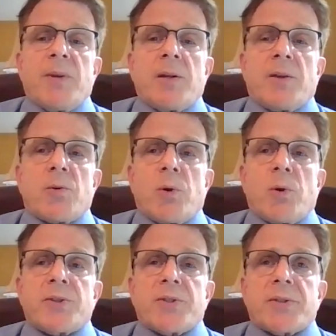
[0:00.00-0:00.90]
In other
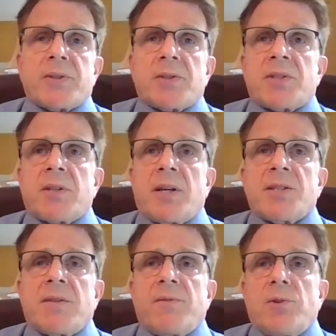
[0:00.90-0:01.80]
words,
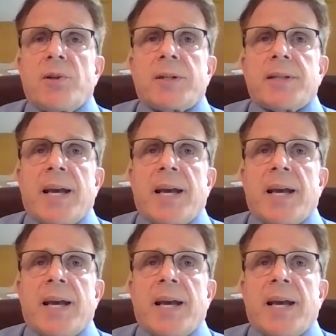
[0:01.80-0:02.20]
studies have looked